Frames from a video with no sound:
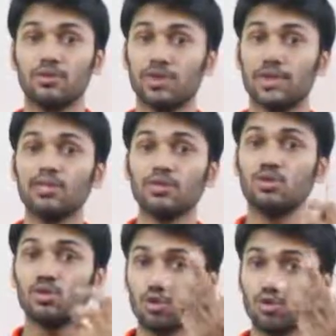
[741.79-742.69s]
you
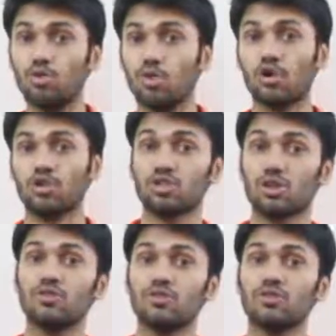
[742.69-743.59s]
get 2
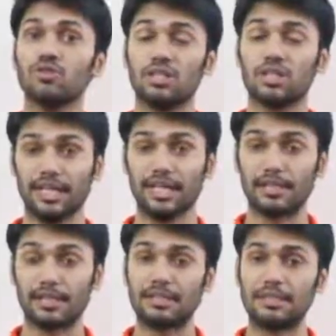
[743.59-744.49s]
lots of
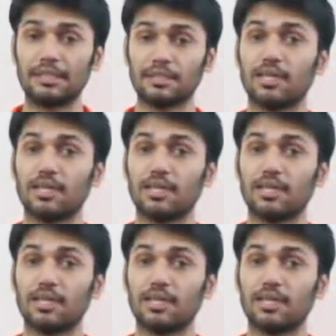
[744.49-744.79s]
10.